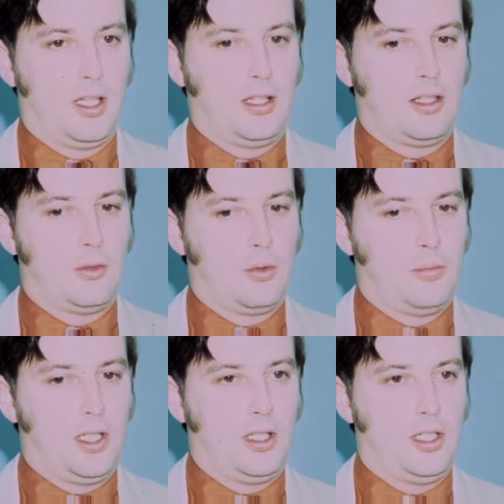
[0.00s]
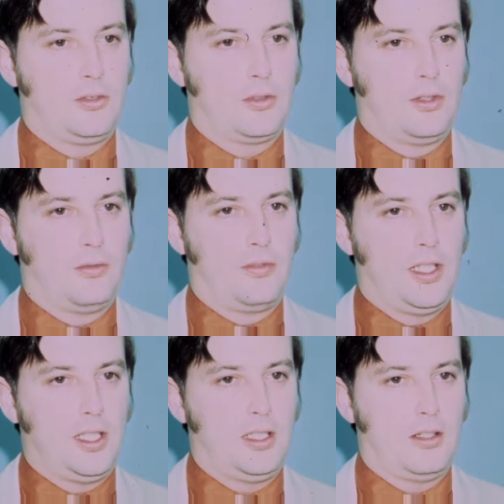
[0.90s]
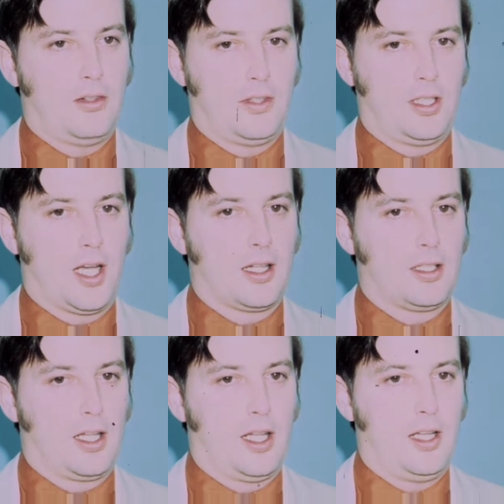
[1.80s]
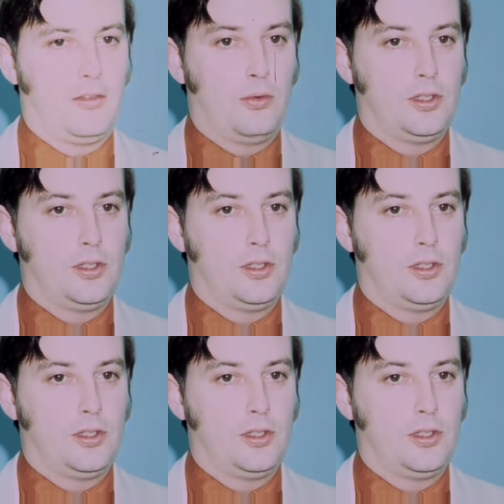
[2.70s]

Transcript: and there will be an entry fee of a dollar and a half,